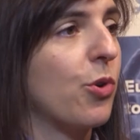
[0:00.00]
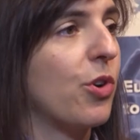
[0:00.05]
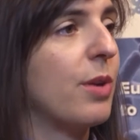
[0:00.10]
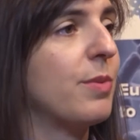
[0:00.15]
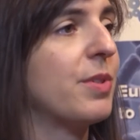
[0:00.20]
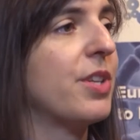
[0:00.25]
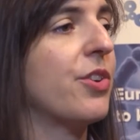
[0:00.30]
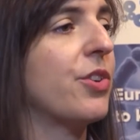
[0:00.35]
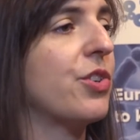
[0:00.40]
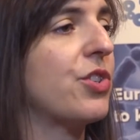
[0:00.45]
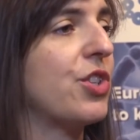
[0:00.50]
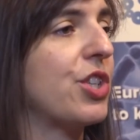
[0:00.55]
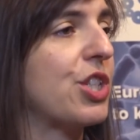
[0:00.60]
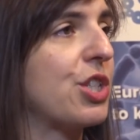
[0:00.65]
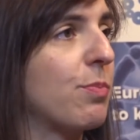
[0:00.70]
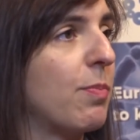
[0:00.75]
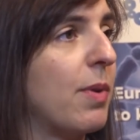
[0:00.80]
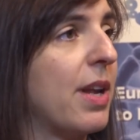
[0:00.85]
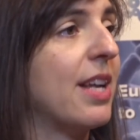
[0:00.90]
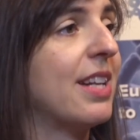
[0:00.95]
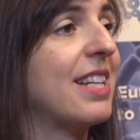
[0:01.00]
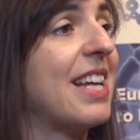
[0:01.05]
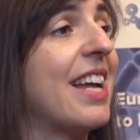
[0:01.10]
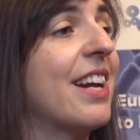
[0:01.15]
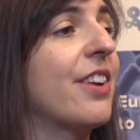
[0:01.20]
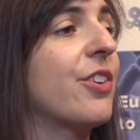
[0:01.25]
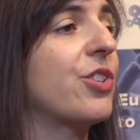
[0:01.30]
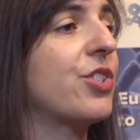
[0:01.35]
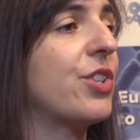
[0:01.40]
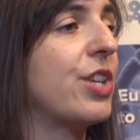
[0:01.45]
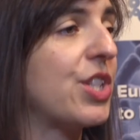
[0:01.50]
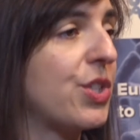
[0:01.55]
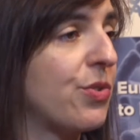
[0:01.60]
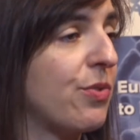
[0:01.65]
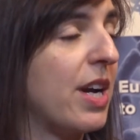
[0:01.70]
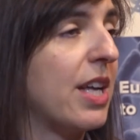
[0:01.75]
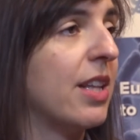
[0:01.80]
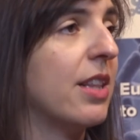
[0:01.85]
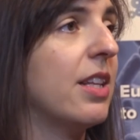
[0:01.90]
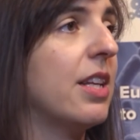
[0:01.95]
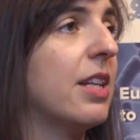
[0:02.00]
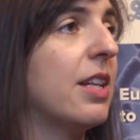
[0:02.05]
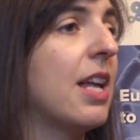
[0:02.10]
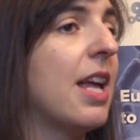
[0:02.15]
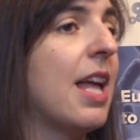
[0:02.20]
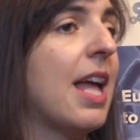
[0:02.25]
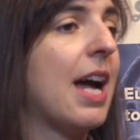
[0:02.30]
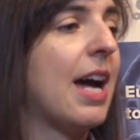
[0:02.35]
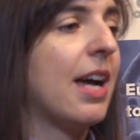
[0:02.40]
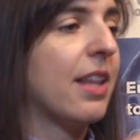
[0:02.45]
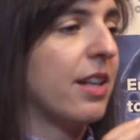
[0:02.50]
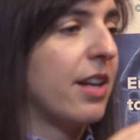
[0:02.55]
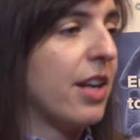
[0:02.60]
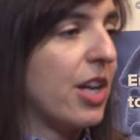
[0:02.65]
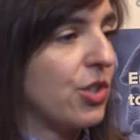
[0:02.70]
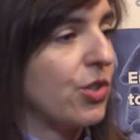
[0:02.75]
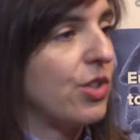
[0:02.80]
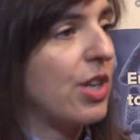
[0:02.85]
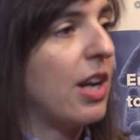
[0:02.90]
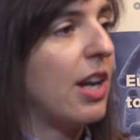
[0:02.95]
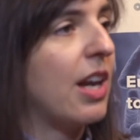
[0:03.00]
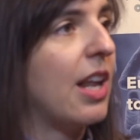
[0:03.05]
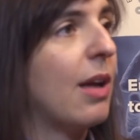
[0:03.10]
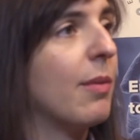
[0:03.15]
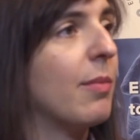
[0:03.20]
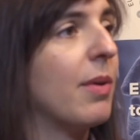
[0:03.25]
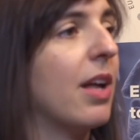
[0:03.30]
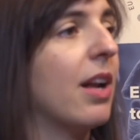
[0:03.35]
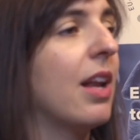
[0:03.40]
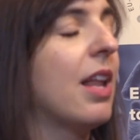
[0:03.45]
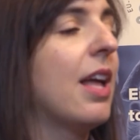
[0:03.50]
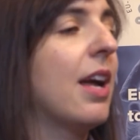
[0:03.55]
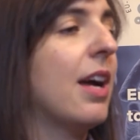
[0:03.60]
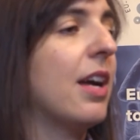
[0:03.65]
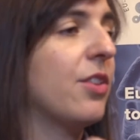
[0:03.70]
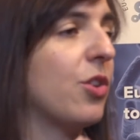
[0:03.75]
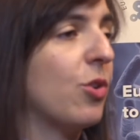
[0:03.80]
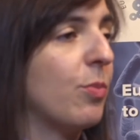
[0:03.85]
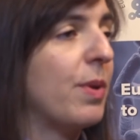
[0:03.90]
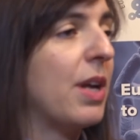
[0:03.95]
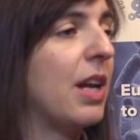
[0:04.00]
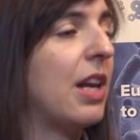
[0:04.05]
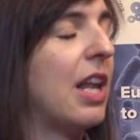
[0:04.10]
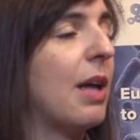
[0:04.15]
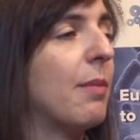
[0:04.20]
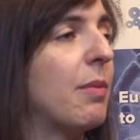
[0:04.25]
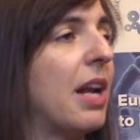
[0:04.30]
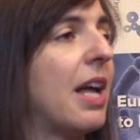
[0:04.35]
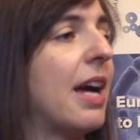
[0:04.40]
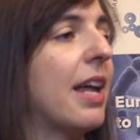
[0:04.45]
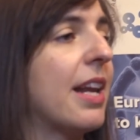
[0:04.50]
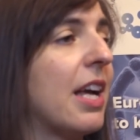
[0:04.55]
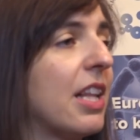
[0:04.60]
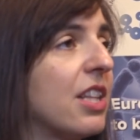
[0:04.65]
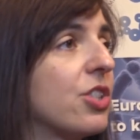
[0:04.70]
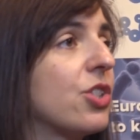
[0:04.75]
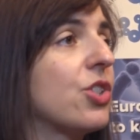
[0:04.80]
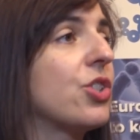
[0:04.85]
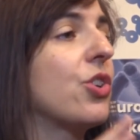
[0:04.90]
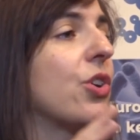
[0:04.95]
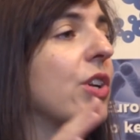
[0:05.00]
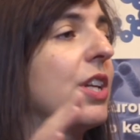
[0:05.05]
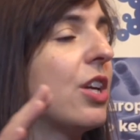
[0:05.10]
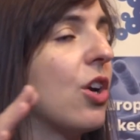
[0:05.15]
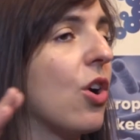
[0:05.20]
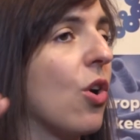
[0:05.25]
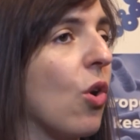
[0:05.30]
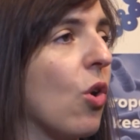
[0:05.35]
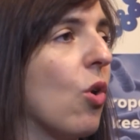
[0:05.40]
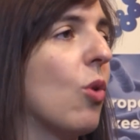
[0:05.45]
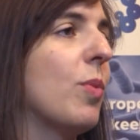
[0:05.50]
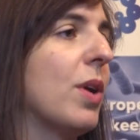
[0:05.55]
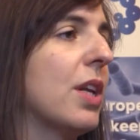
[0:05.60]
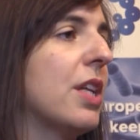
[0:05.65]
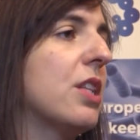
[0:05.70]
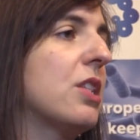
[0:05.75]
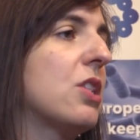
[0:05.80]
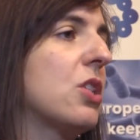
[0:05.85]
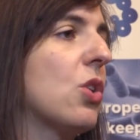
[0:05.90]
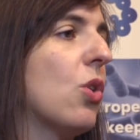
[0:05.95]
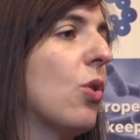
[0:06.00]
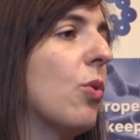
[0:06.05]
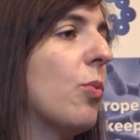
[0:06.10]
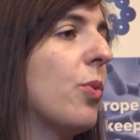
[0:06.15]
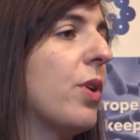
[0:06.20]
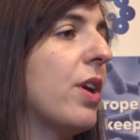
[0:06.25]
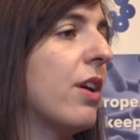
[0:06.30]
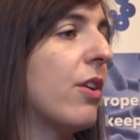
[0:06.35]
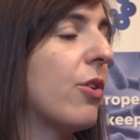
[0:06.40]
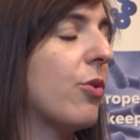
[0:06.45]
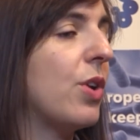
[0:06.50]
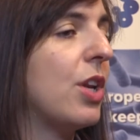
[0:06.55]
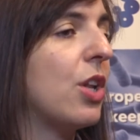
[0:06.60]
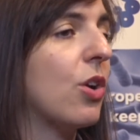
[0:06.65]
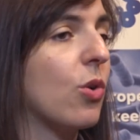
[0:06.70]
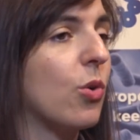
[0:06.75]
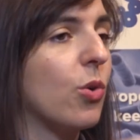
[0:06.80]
programs and research plan and research funding at national level, at European level, and actually globally. So we are really